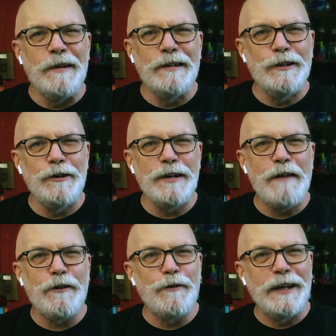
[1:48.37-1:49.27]
you're
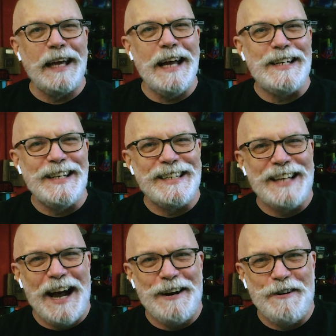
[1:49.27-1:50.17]
never really a
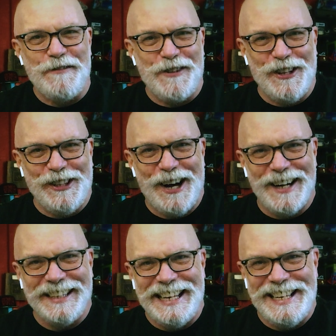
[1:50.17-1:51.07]
designer for
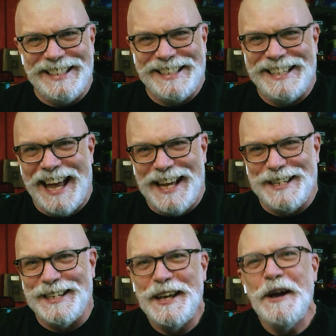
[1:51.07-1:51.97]
long these days.